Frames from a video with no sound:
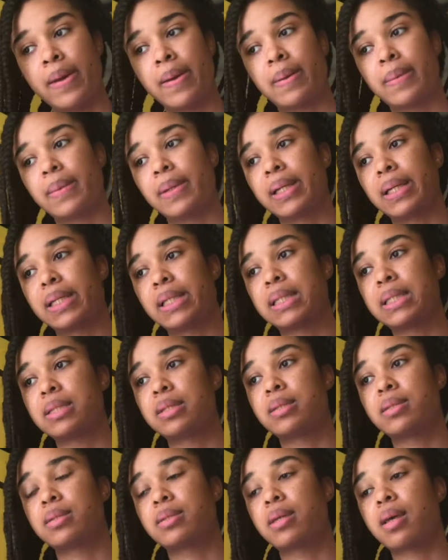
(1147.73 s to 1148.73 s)

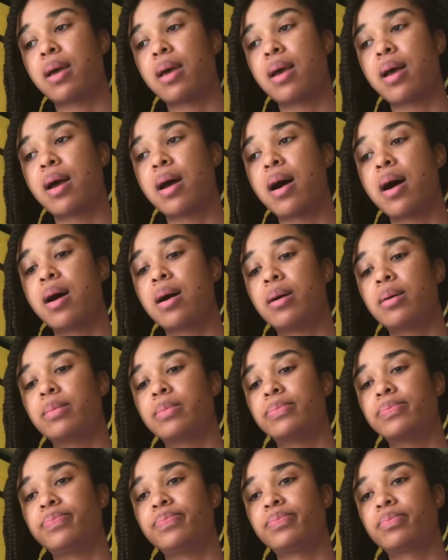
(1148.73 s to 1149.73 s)
because
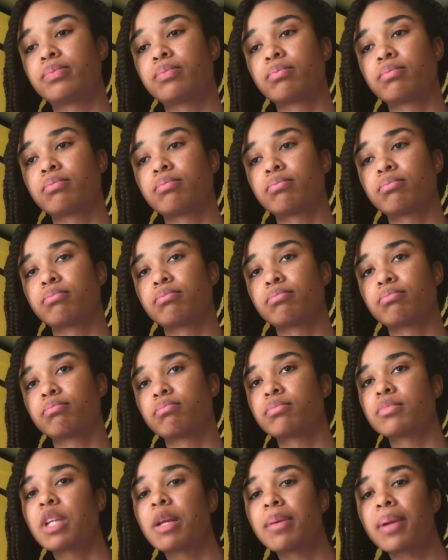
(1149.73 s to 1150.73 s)

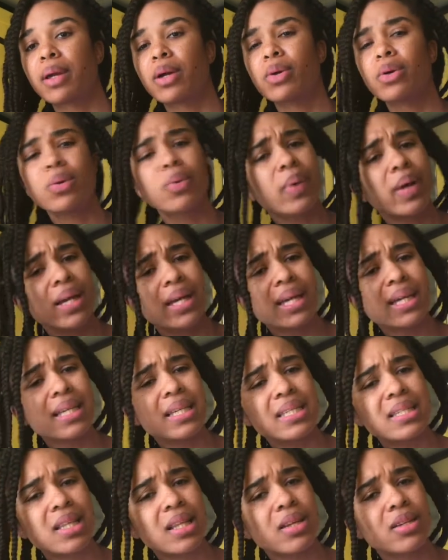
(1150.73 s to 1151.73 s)
they're like, oh, where he get his
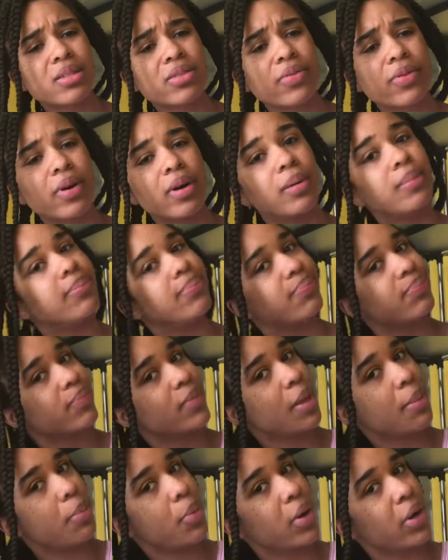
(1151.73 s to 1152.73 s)
clothes from?
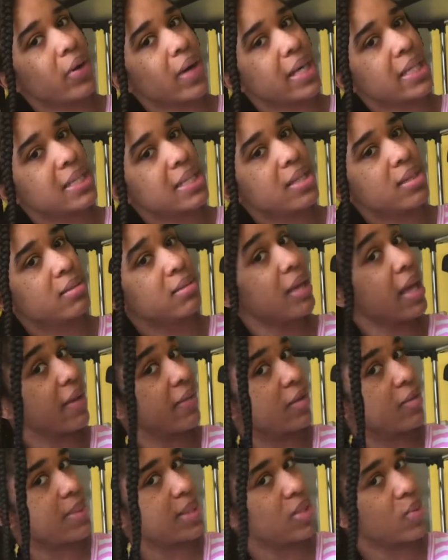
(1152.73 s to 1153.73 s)
Boy crazy. Have you
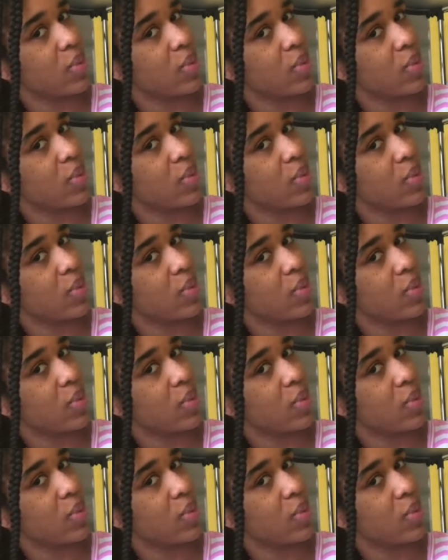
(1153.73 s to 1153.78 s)
been to